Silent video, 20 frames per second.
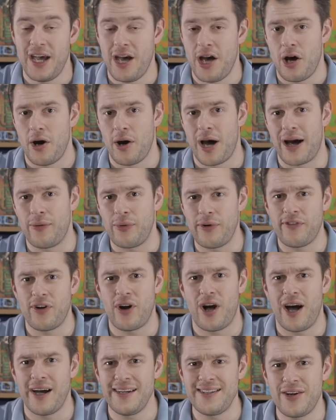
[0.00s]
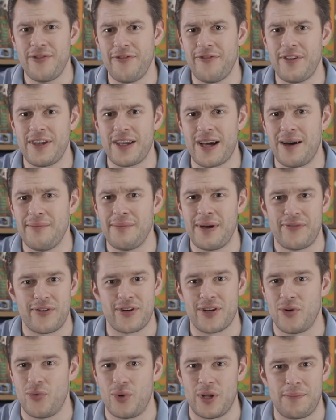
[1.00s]
However, I don't think I'm ever
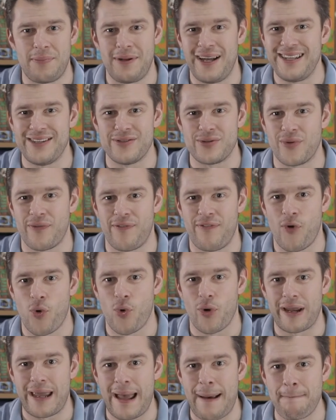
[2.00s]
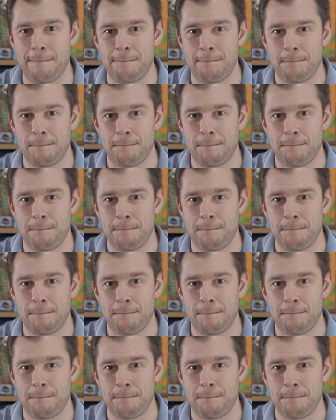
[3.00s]
going to want to play this with four again